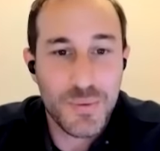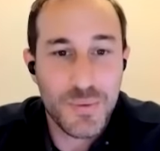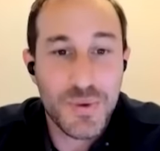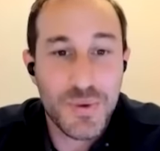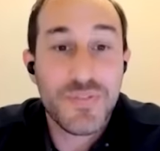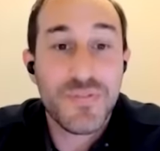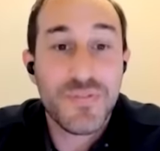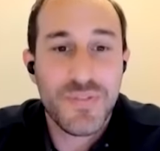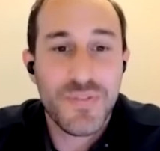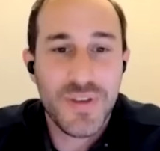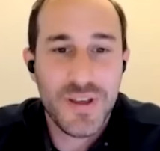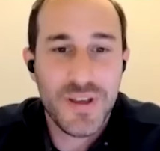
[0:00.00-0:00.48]
We
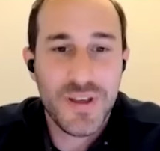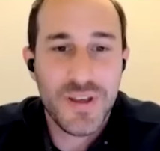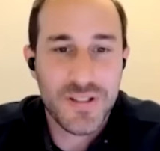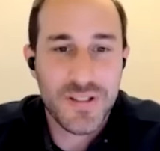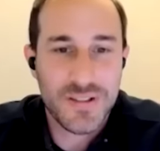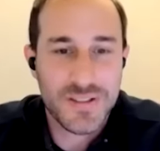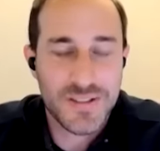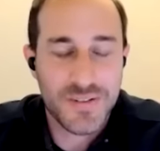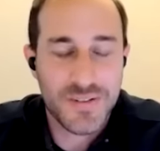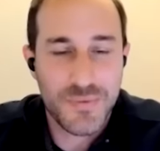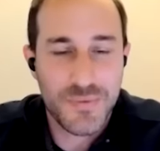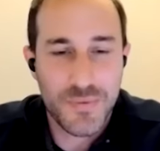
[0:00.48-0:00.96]
feel
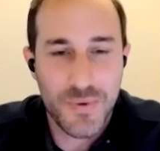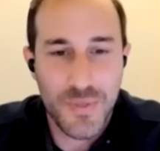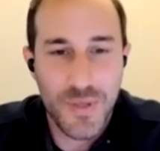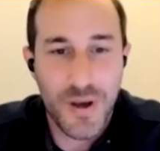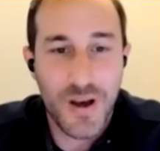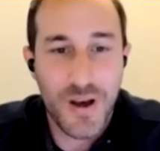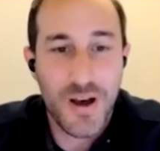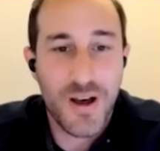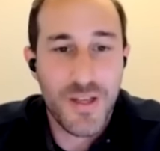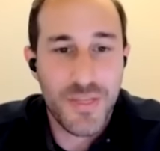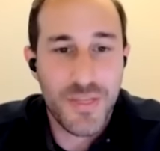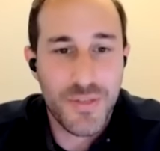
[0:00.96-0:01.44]
as if we're the
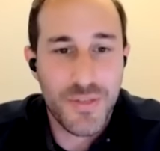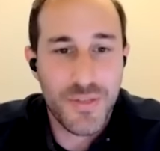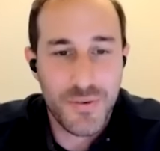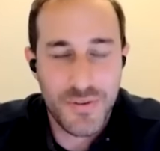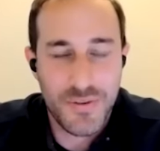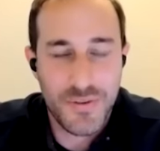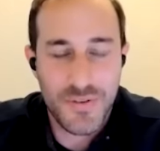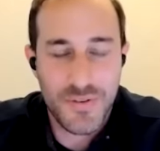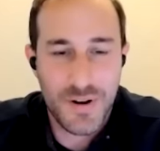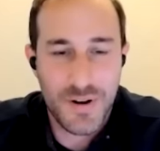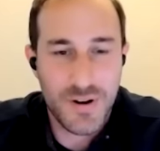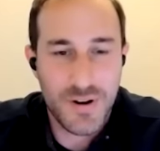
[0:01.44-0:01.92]
author
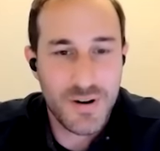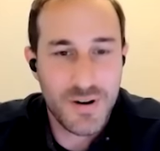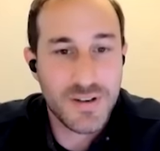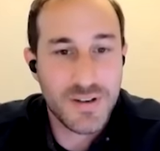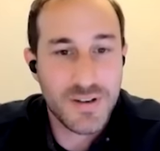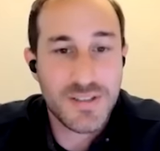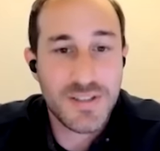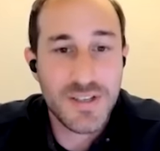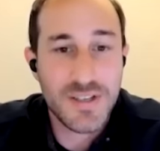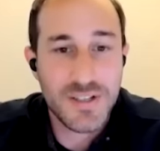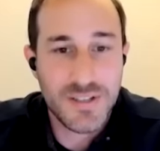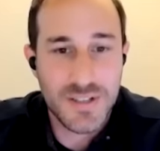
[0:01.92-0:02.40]
of our
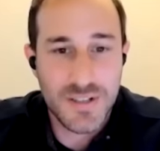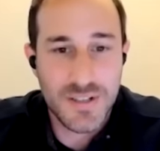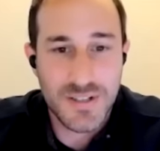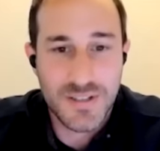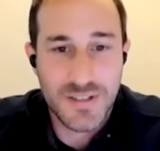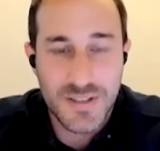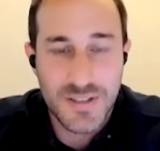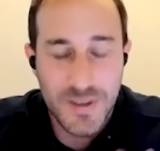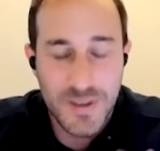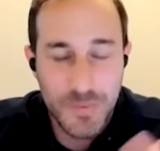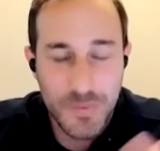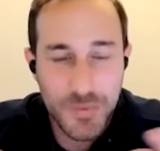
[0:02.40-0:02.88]

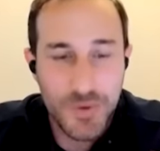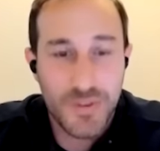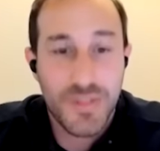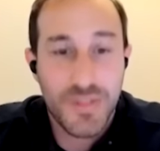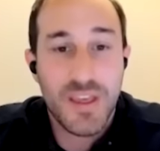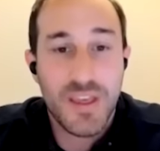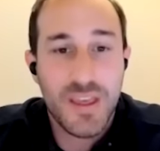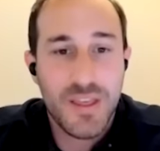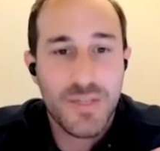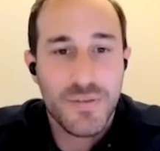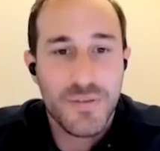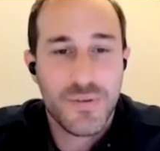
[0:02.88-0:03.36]
decisions and we're
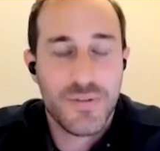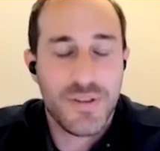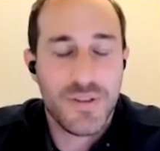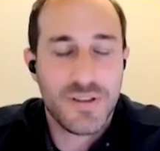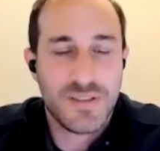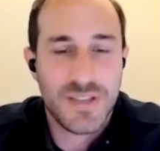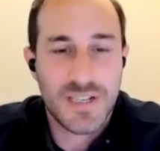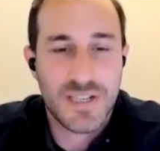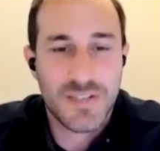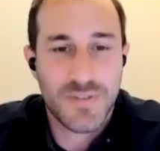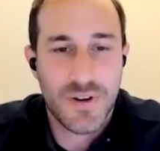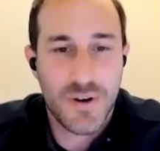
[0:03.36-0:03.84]
thinking through these
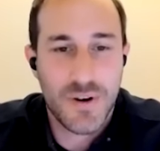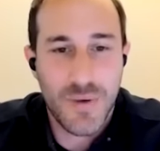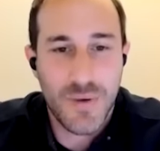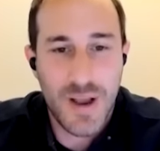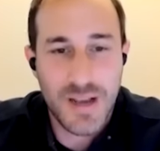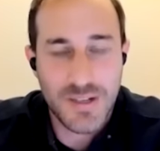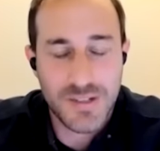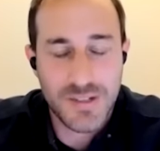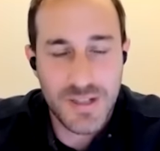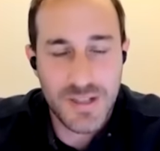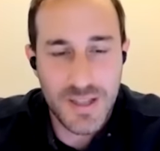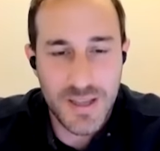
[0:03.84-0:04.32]
things very
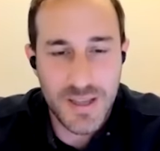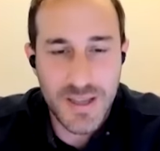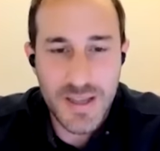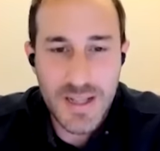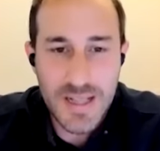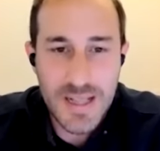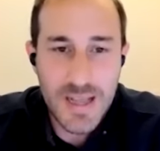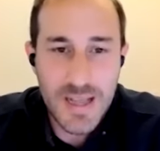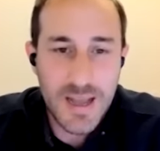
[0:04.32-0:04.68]
rationally.